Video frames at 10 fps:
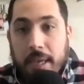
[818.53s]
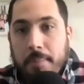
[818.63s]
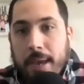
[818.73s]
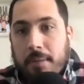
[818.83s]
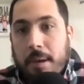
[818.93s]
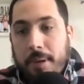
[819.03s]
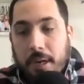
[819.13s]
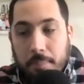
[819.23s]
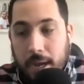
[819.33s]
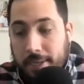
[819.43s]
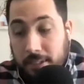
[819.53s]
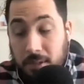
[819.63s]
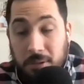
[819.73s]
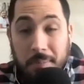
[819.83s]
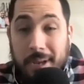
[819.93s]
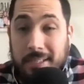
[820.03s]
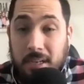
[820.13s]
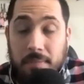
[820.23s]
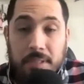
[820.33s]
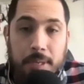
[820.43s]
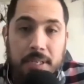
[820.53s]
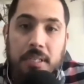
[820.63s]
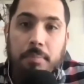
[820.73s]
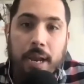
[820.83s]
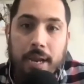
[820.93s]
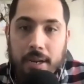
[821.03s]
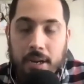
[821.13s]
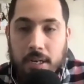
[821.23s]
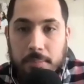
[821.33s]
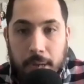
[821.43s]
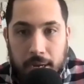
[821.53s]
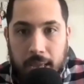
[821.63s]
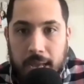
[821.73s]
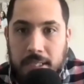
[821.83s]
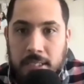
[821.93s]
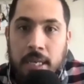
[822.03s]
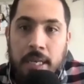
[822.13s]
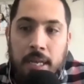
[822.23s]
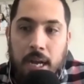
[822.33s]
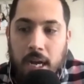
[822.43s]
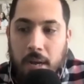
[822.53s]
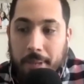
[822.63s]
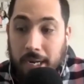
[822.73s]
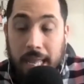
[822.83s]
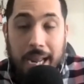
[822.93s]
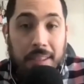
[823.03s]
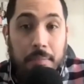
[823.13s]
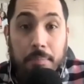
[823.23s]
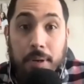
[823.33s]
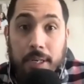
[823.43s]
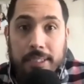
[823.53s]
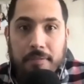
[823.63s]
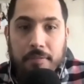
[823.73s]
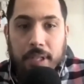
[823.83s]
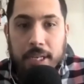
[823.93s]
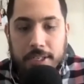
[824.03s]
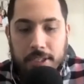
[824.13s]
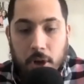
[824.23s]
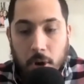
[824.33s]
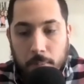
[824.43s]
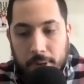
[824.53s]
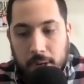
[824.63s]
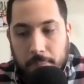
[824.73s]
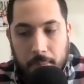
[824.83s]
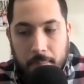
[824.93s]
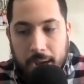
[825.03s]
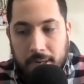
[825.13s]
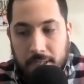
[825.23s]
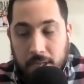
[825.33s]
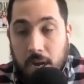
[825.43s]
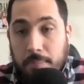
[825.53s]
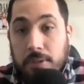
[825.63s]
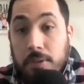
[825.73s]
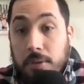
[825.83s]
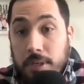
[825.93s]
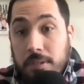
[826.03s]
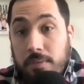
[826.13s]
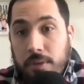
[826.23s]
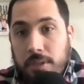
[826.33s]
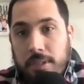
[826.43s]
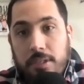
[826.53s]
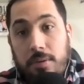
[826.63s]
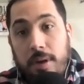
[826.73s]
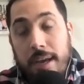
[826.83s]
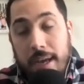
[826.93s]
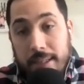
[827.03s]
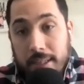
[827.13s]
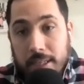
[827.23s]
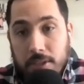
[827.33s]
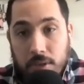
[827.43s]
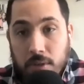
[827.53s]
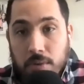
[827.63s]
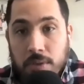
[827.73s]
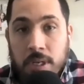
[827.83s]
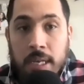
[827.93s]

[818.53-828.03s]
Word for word: impacted by Bigger Pockets, including myself, especially Brandon on his podcast. Um, and a lot of the books have really just opened up our mind to the opportunities of real estate. So I, I think that's huge.